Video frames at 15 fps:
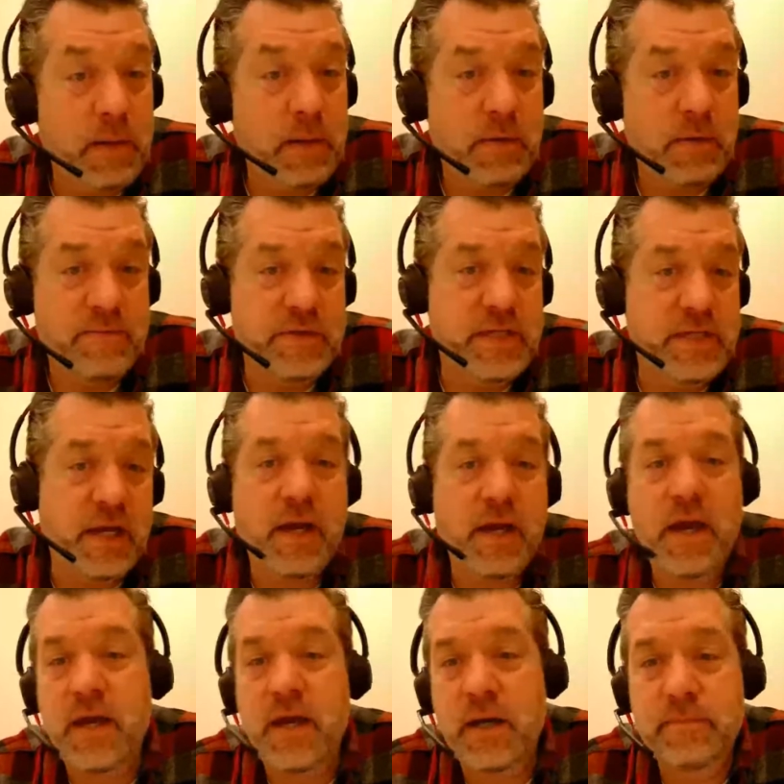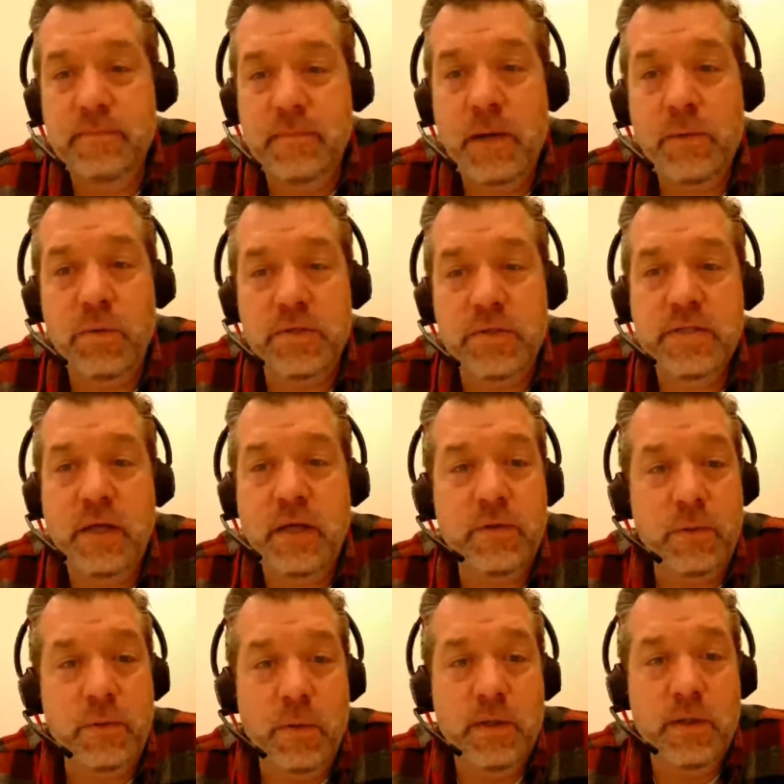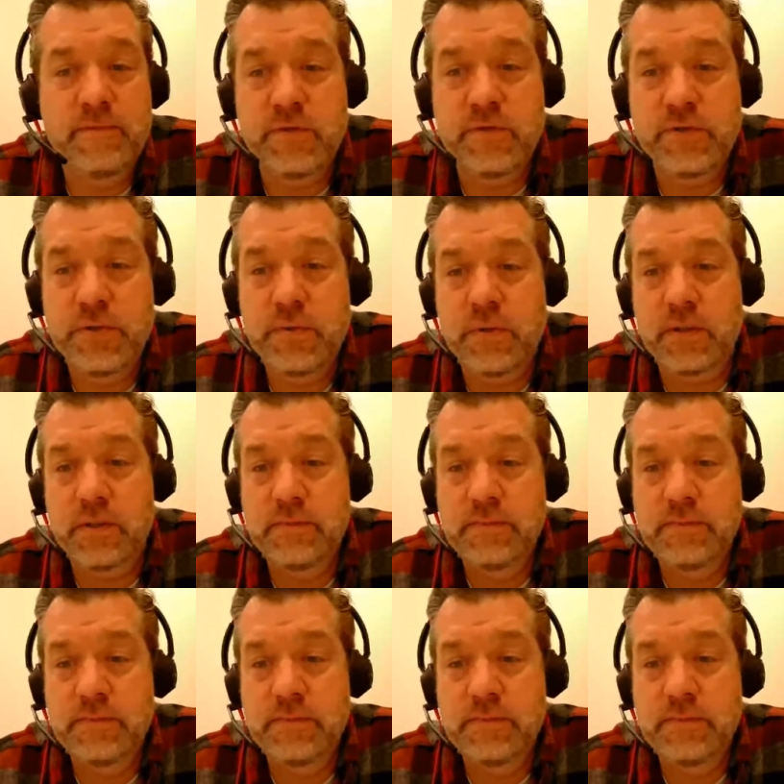one for 10K, I will sell you one for sure.